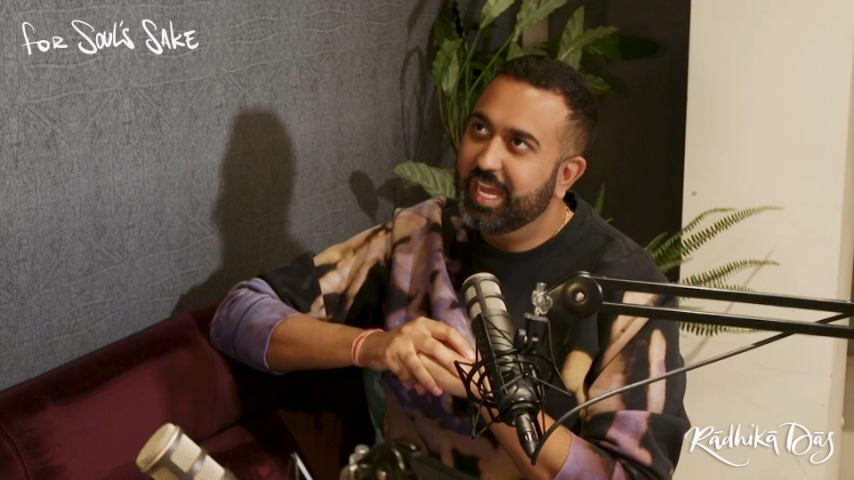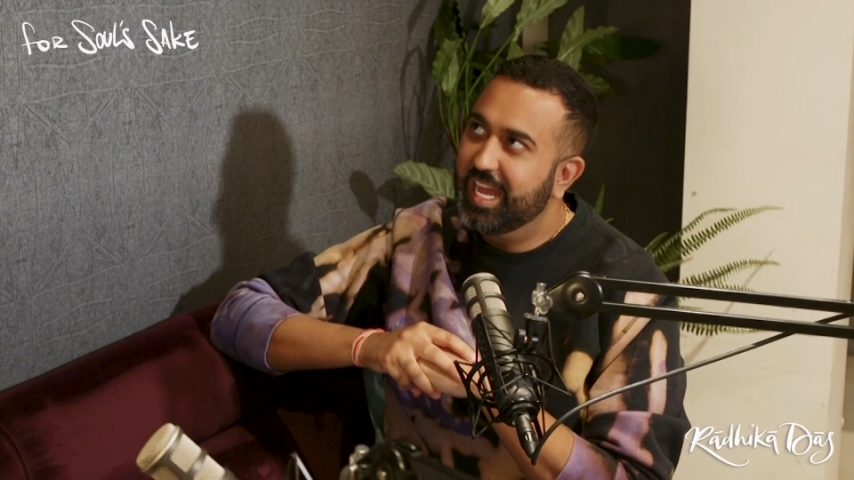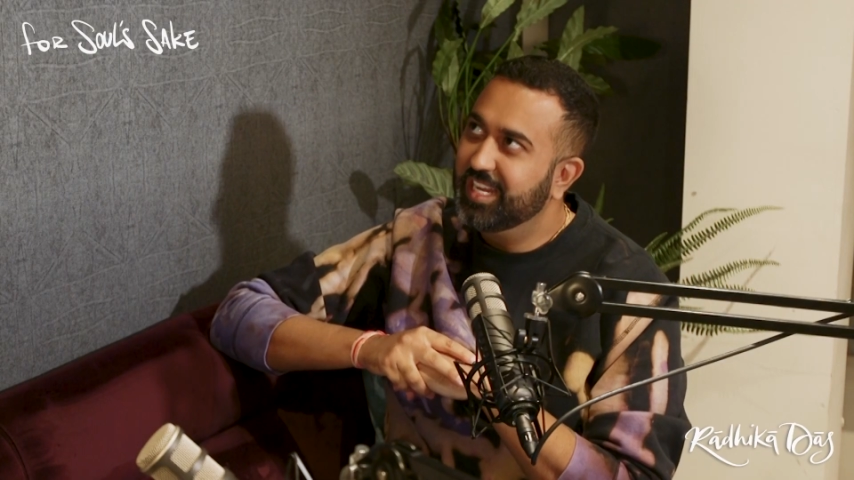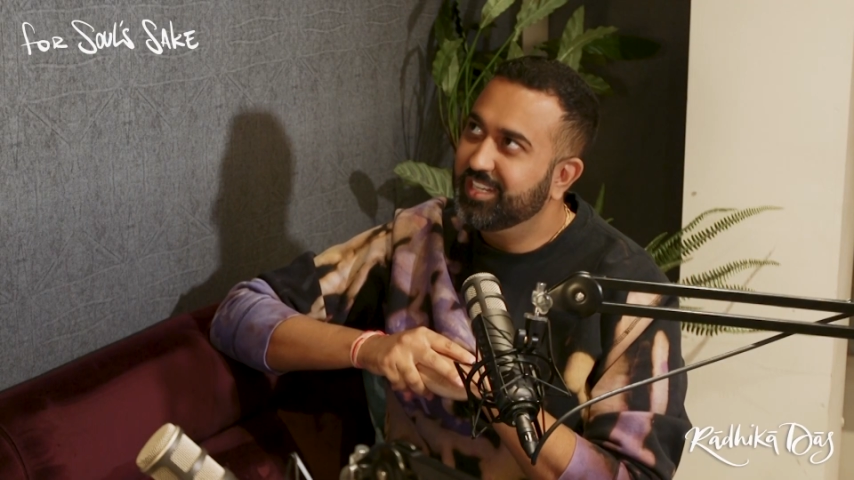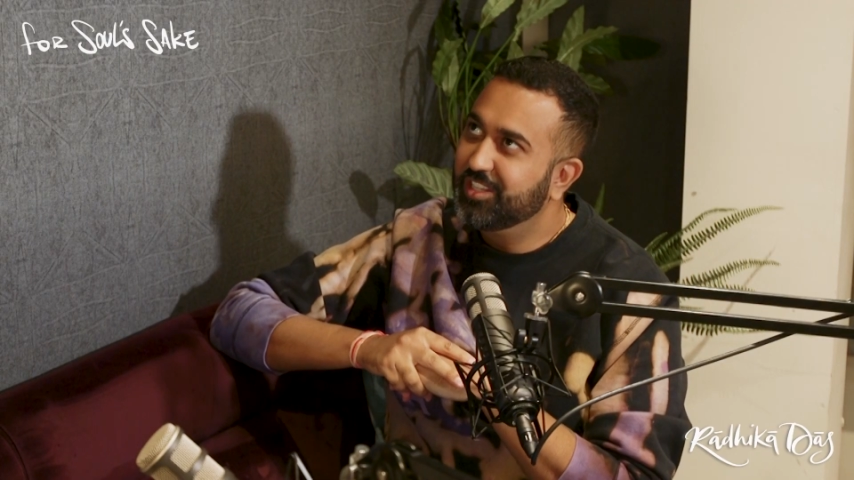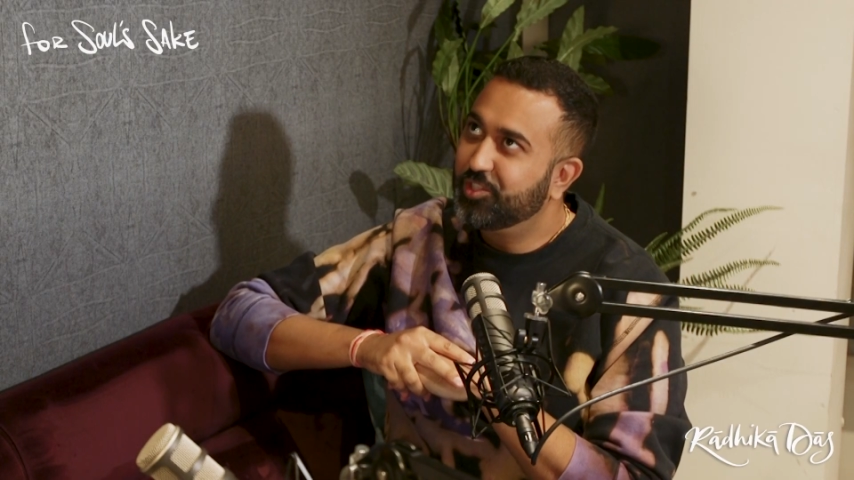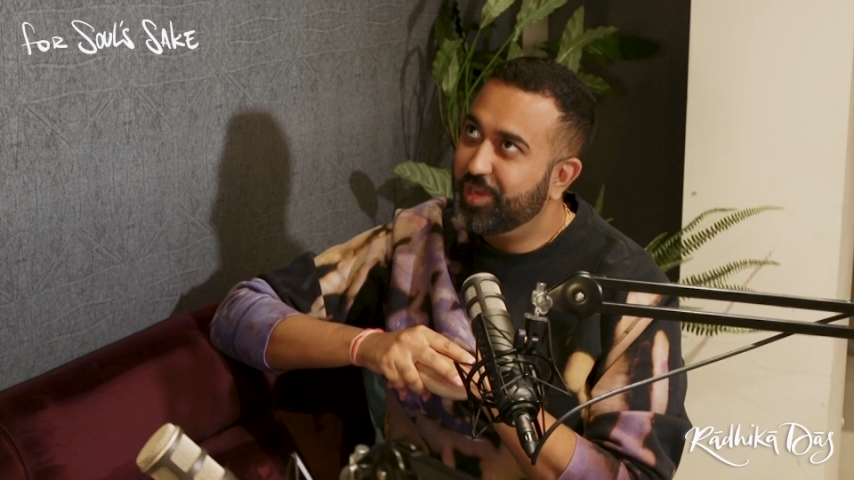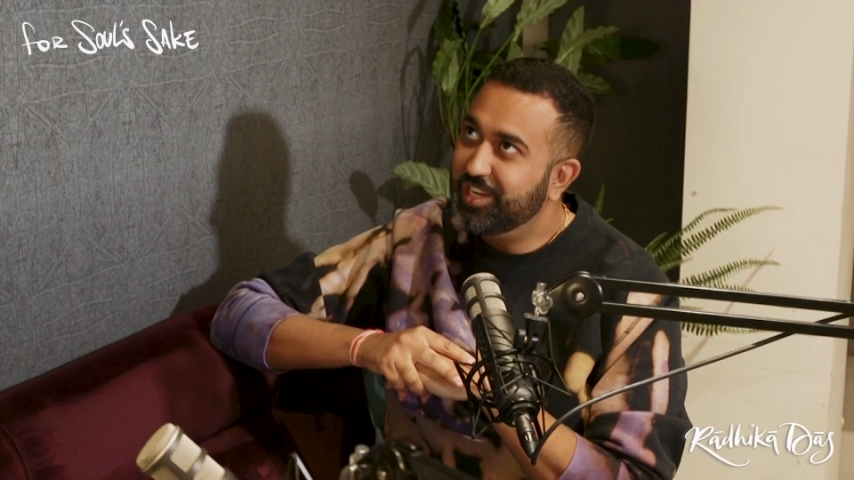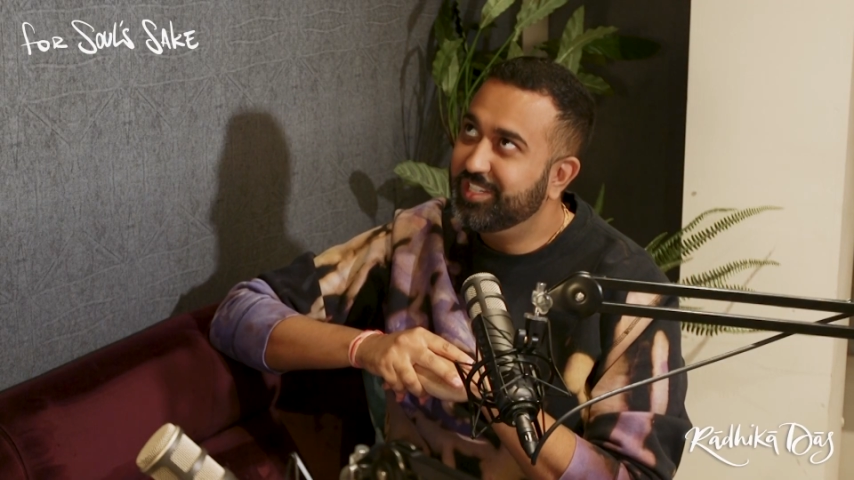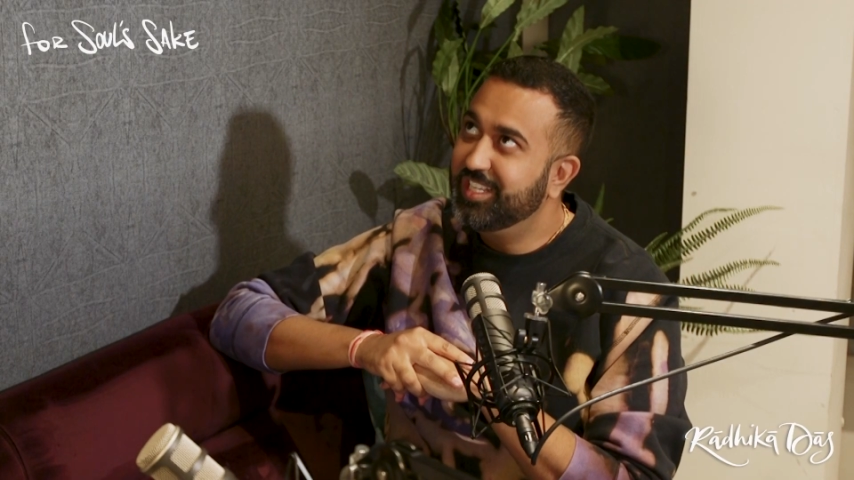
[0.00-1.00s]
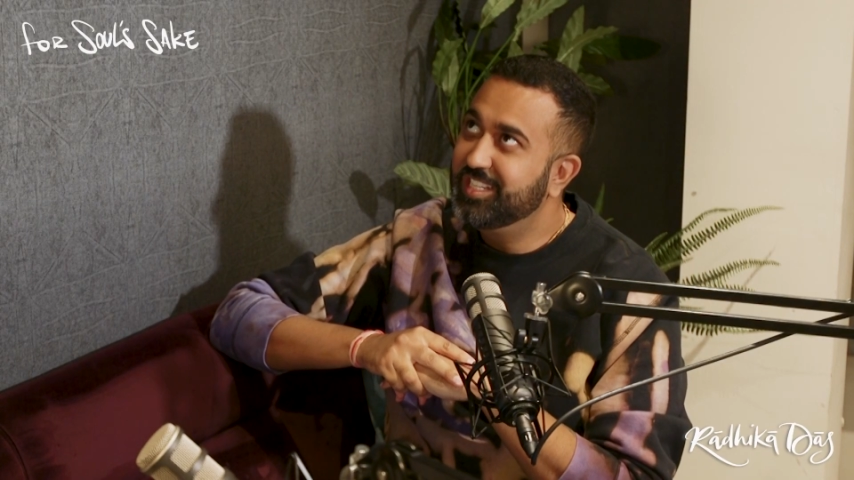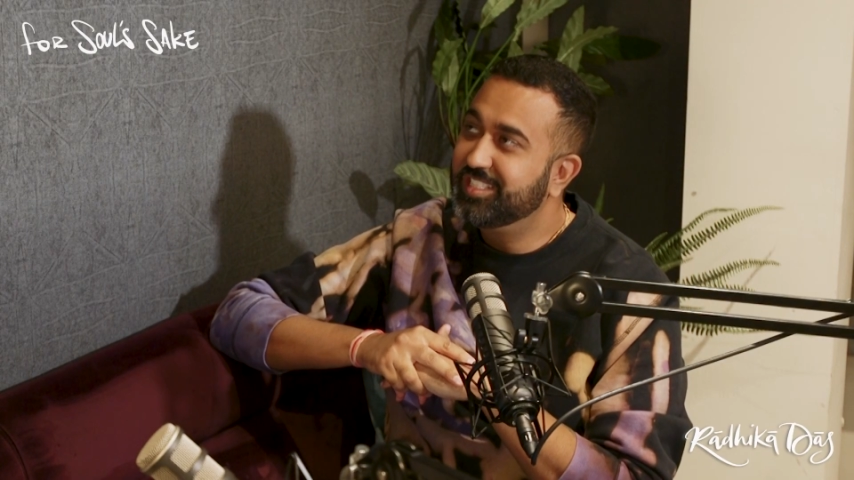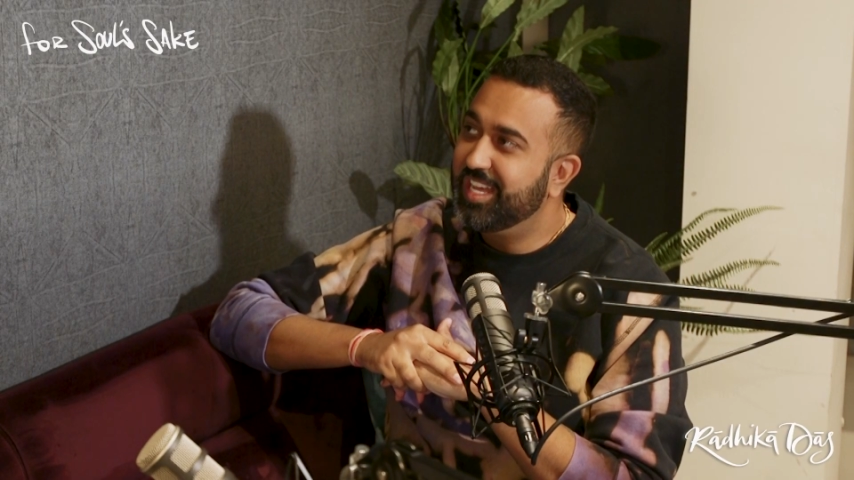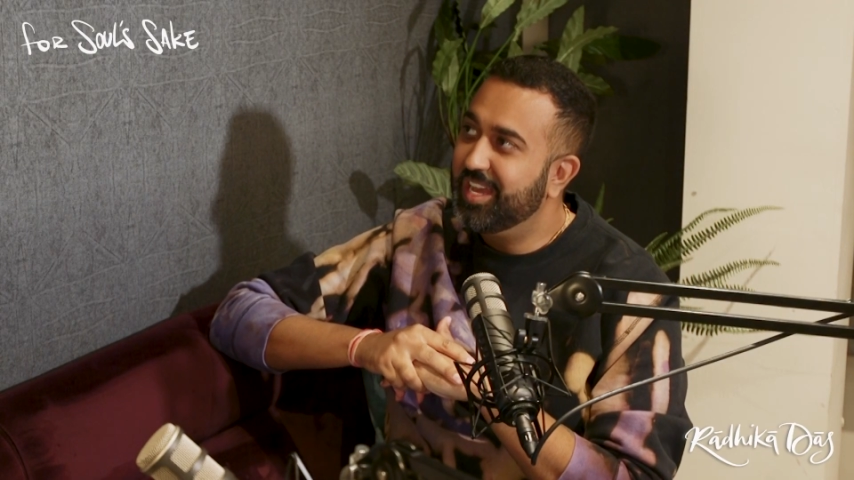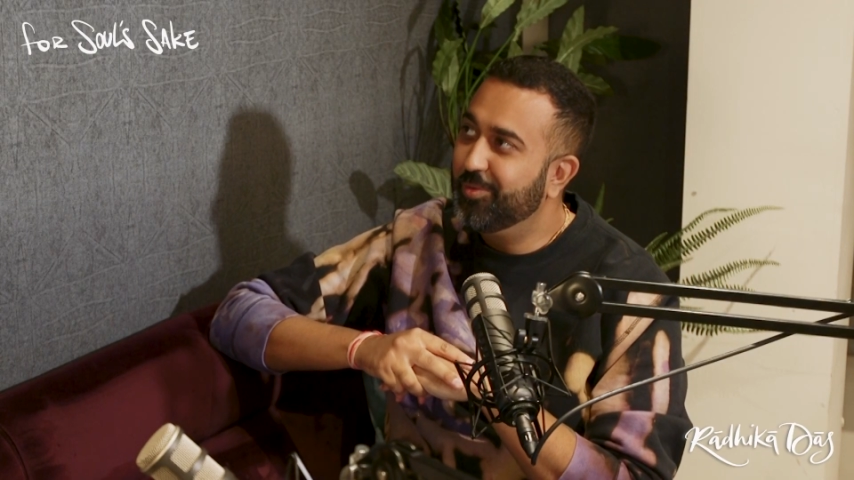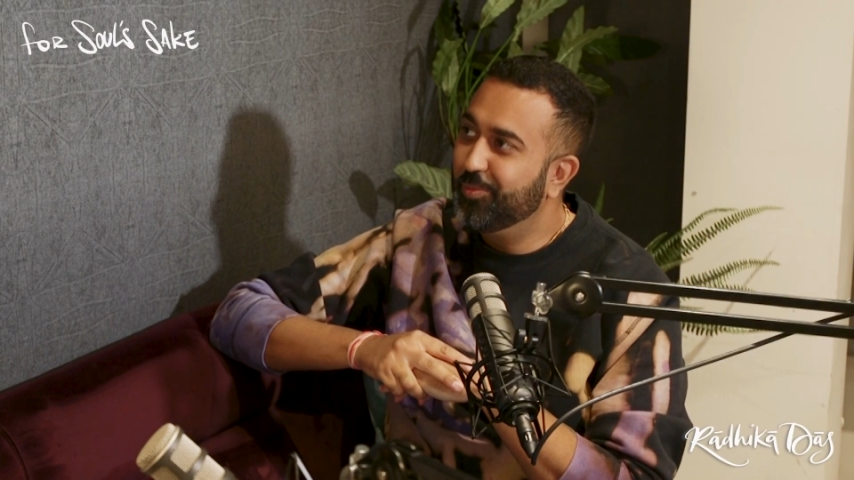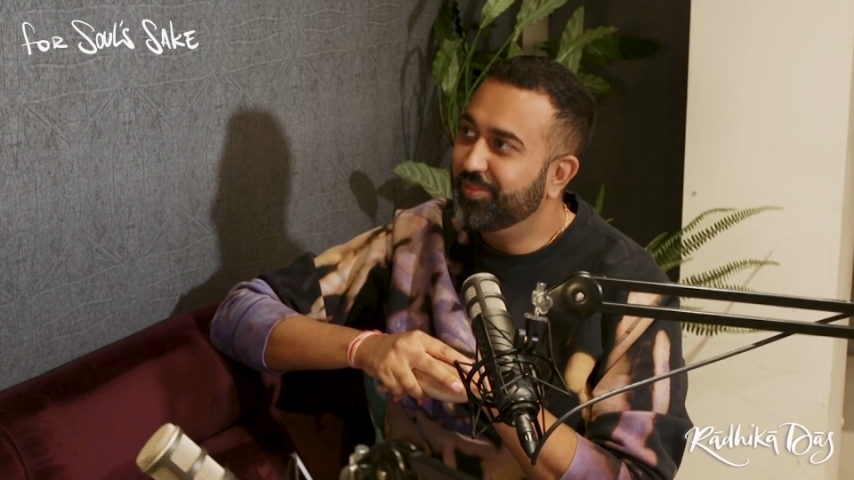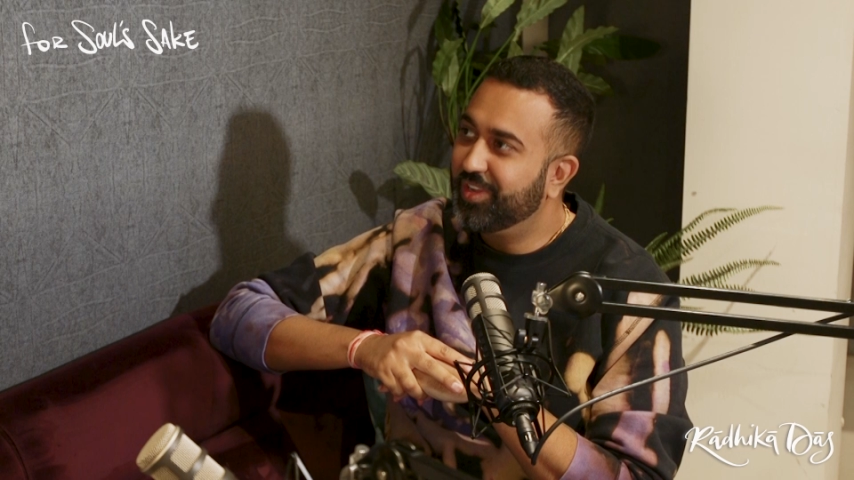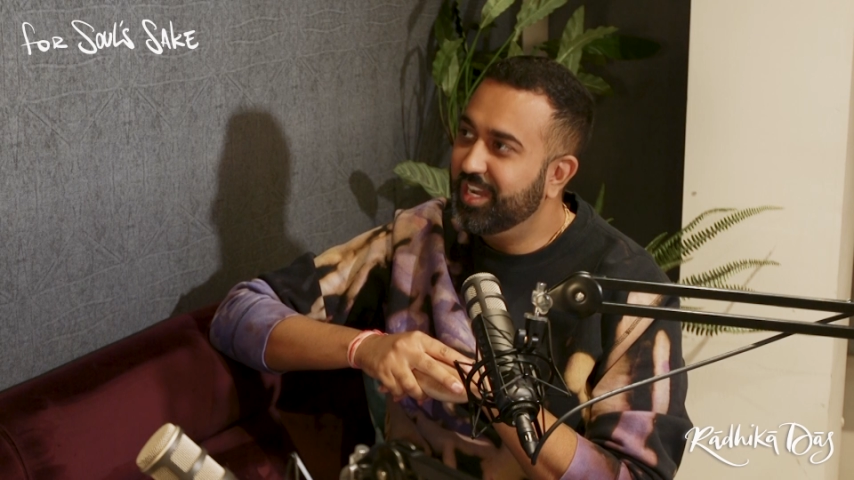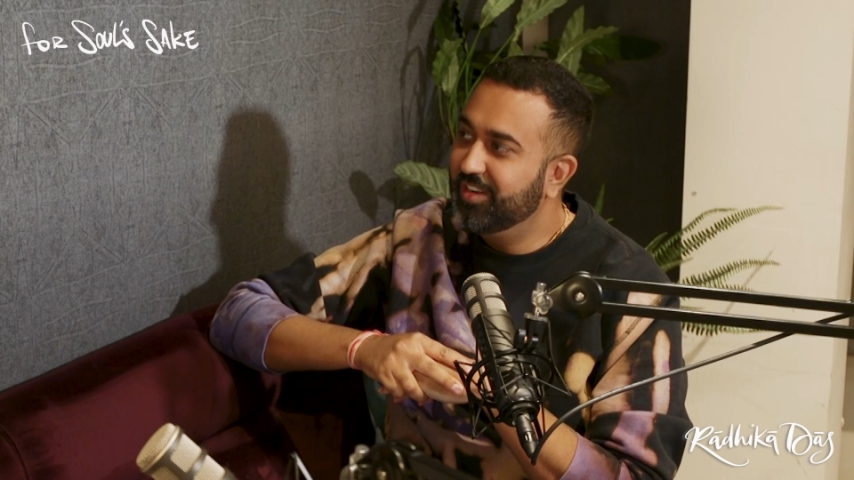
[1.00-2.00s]
And the tragedy is that
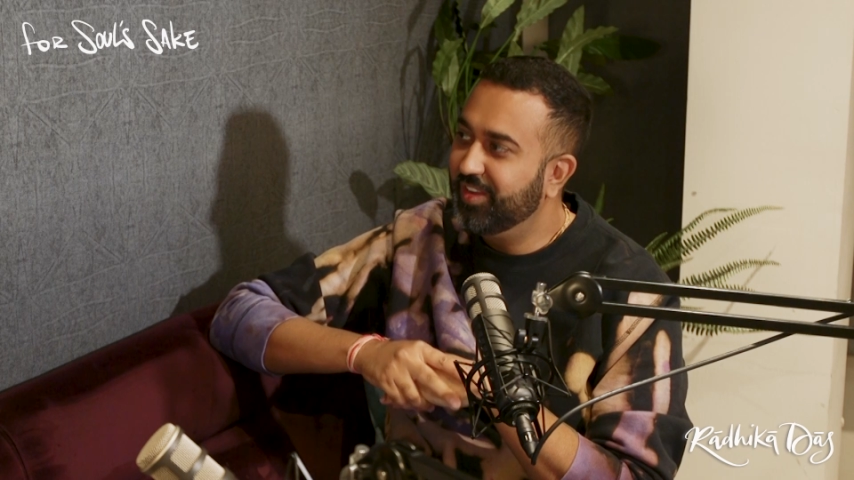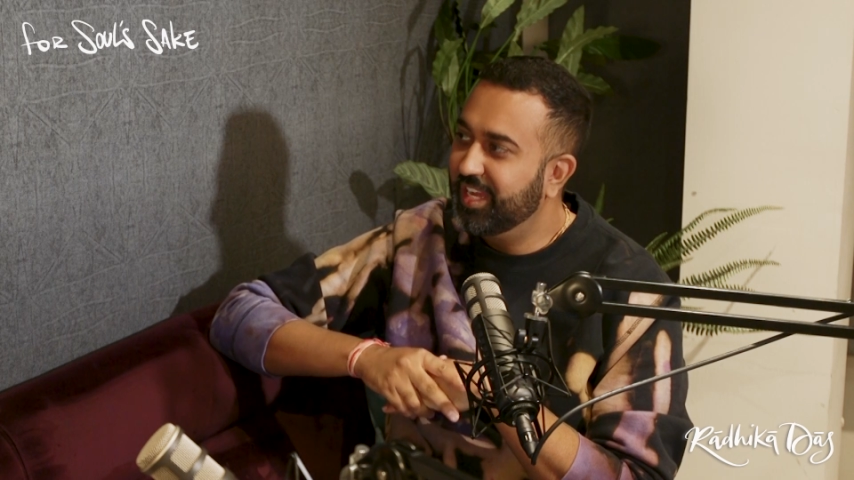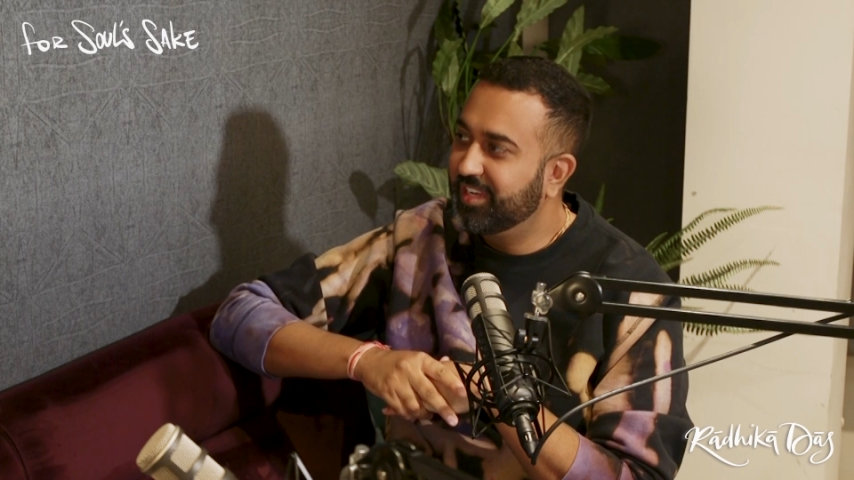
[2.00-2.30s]
we've kind of